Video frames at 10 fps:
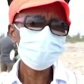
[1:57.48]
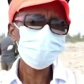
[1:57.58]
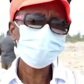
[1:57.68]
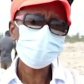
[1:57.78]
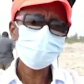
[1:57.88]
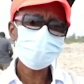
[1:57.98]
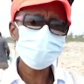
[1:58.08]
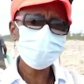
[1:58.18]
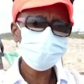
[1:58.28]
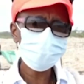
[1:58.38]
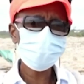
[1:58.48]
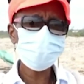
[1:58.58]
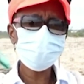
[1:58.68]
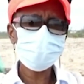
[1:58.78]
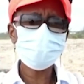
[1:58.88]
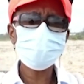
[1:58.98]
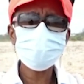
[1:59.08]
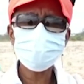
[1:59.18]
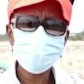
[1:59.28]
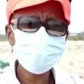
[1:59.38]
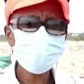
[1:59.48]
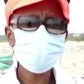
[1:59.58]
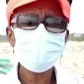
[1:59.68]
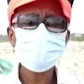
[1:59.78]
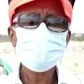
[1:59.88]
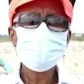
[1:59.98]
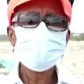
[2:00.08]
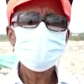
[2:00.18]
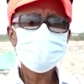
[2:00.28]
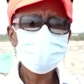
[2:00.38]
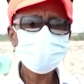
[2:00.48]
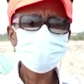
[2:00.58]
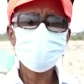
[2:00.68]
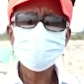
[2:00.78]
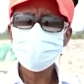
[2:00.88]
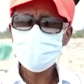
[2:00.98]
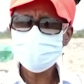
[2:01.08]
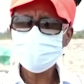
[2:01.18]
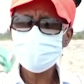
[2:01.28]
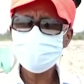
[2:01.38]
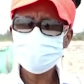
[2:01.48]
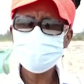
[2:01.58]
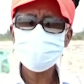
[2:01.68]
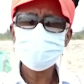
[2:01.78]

you care about your children, you care about the future, get vaccinated.